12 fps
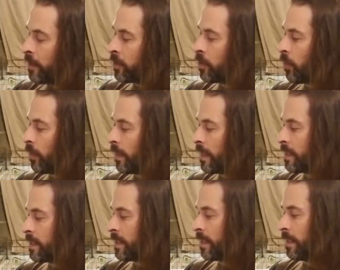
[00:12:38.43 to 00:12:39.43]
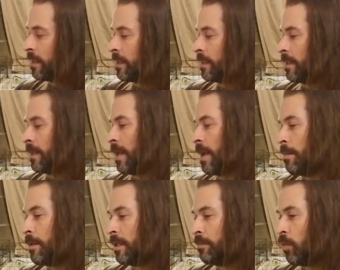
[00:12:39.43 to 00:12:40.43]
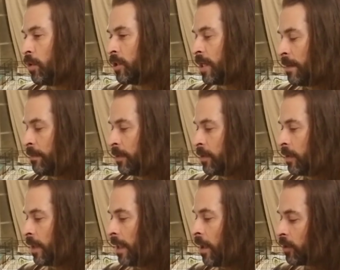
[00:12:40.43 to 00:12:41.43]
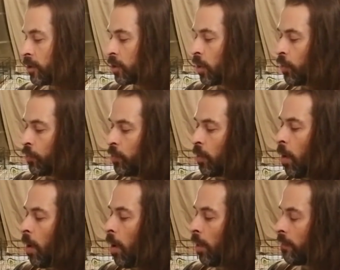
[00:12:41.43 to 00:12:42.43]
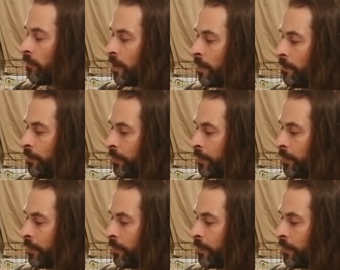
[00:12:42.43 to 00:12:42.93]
So let's see how many more chapters. Okay, I'll just go through all of them.